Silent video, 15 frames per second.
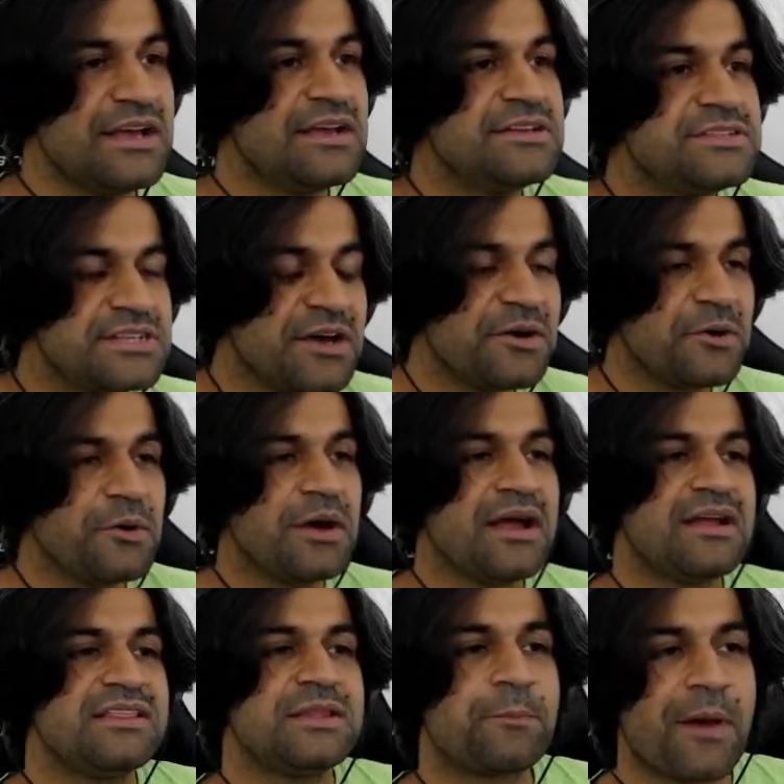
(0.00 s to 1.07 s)
So
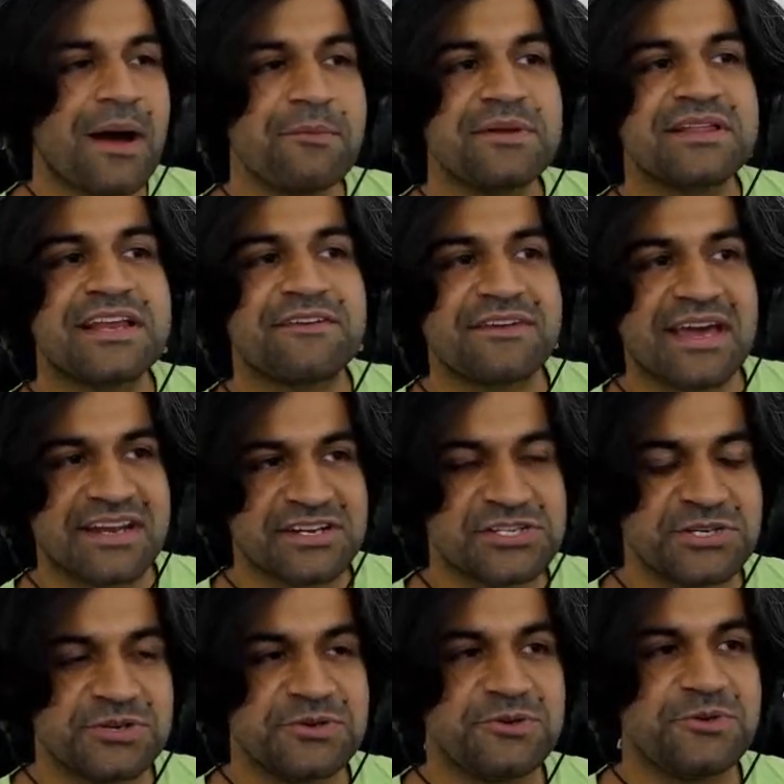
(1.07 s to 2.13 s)
the probability of getting
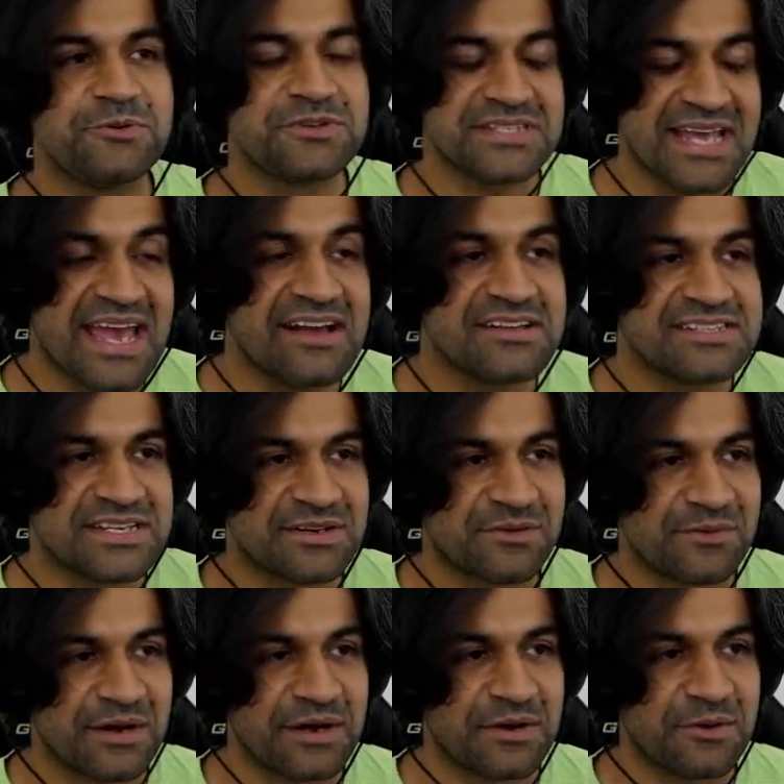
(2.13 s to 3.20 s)
2 tails in a
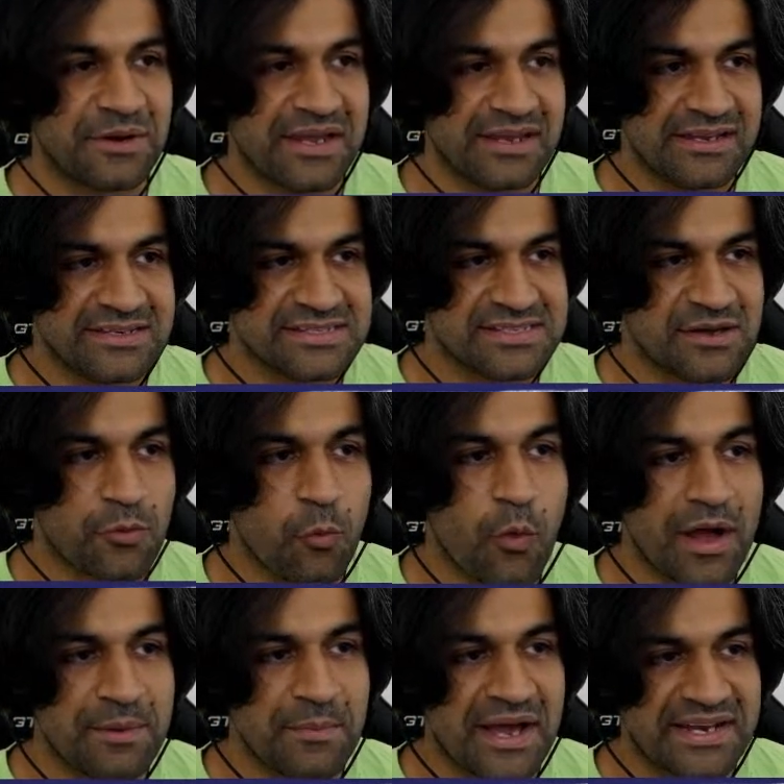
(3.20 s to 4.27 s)
row is
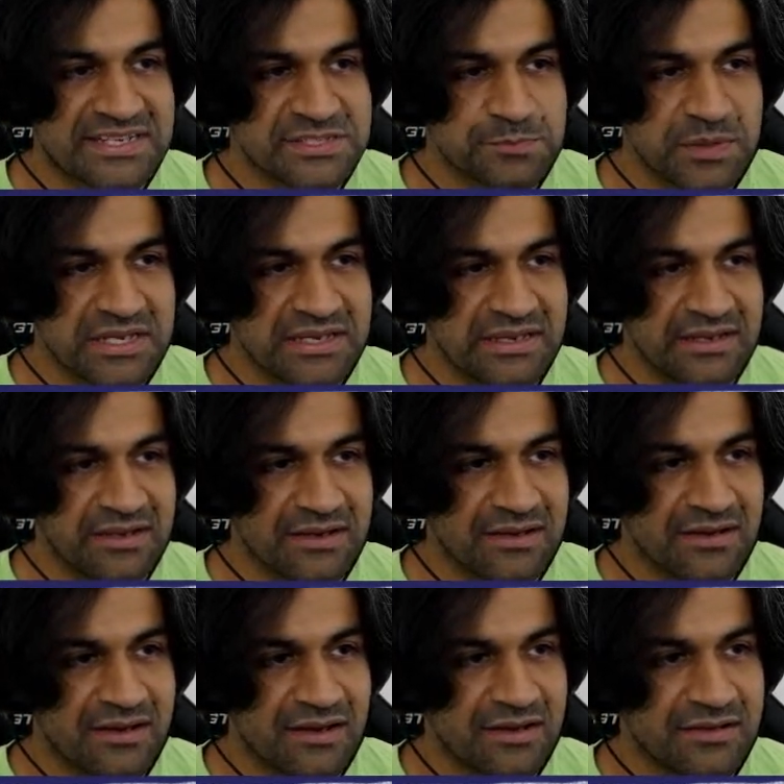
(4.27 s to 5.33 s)
1 minus p
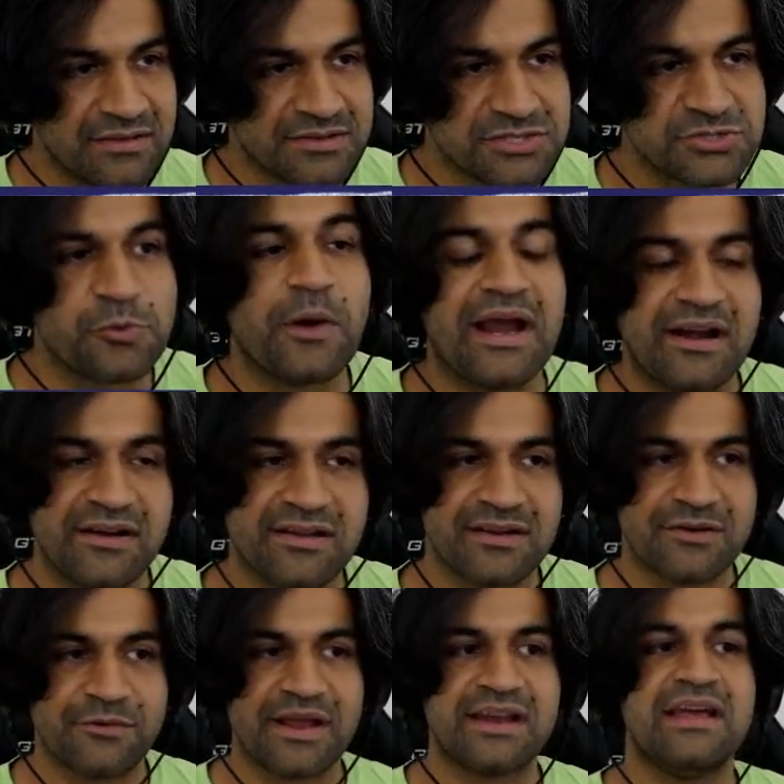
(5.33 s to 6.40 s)
squared,
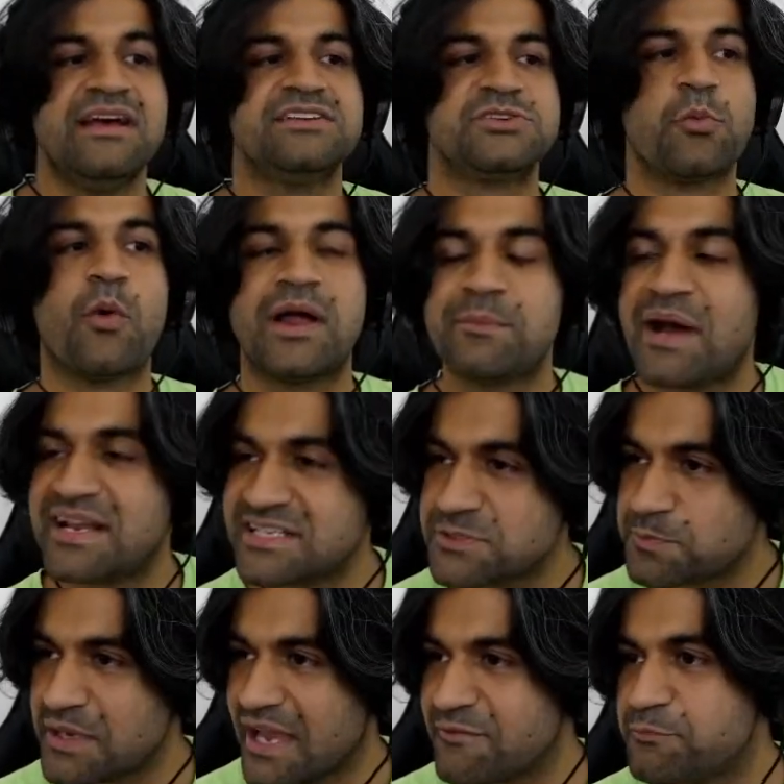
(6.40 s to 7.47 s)
right? So 1 minus
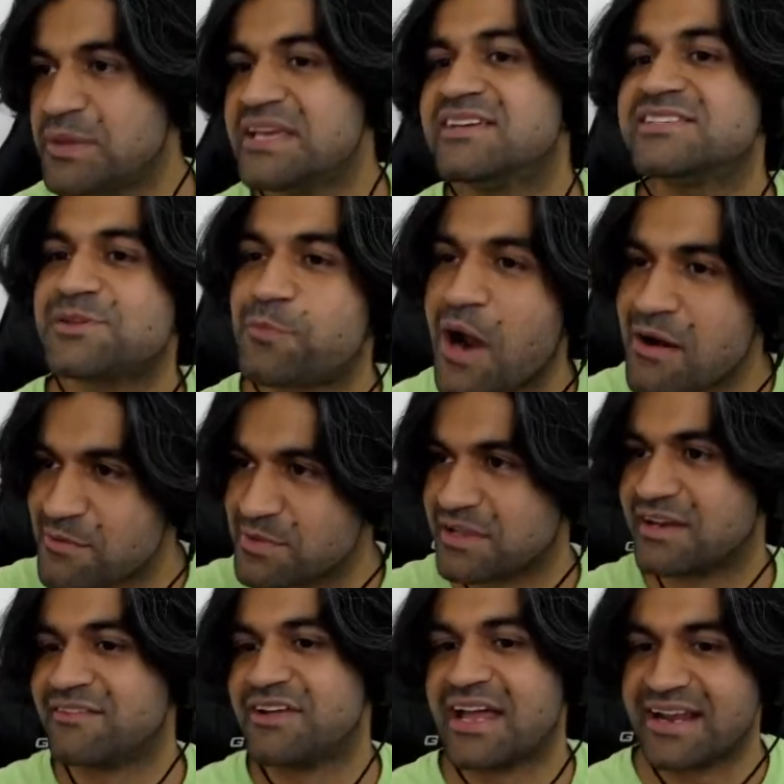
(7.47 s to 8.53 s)
p, if p is the
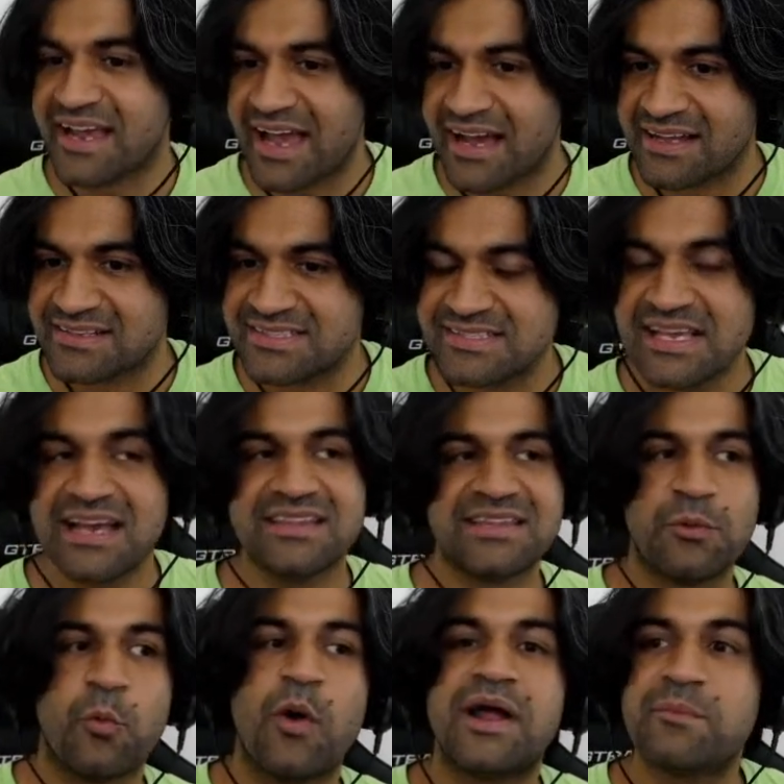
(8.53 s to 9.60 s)
probability of getting heads,
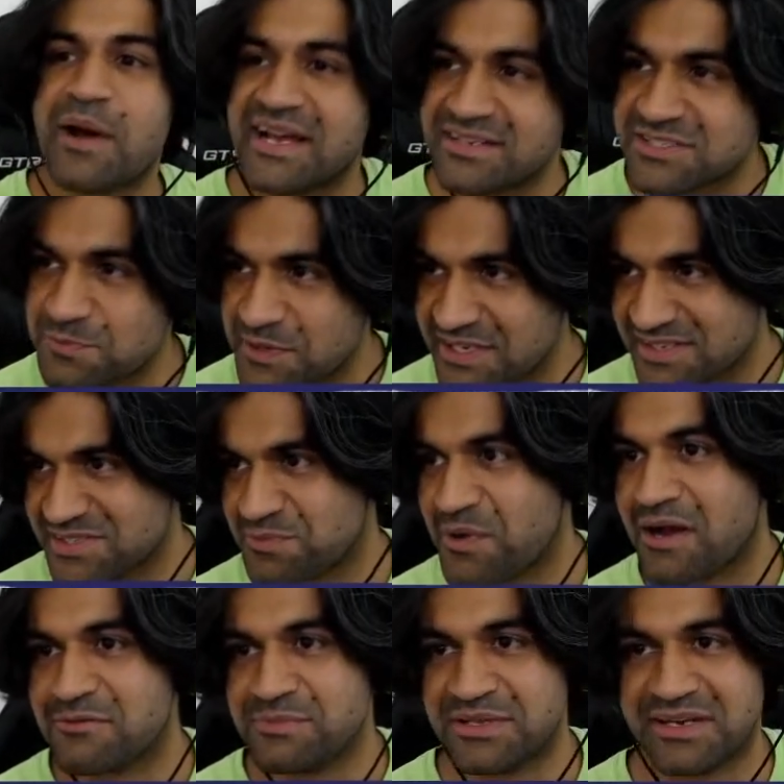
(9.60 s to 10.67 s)
then 1 minus p is the
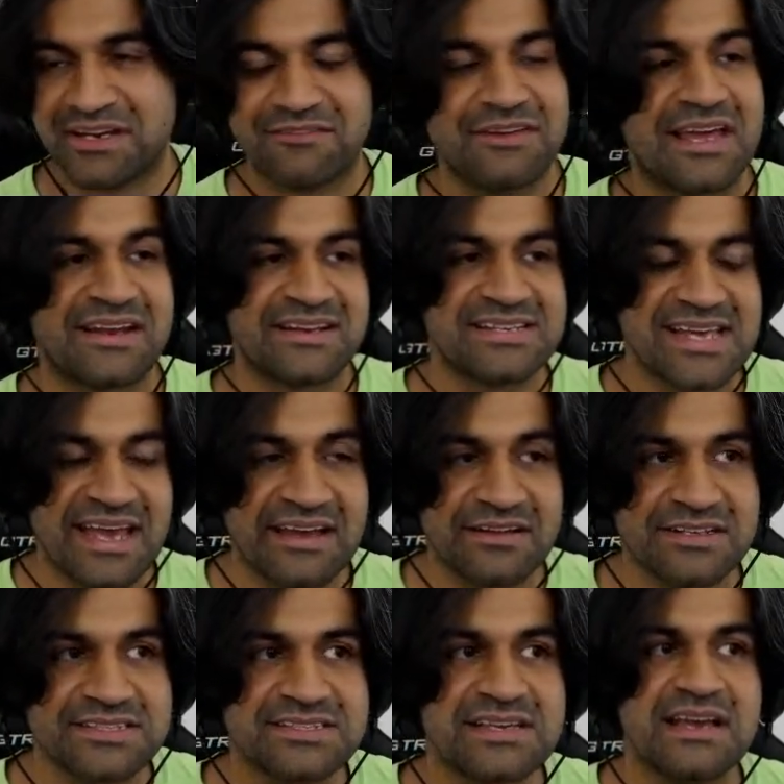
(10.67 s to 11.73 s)
probability of getting tails.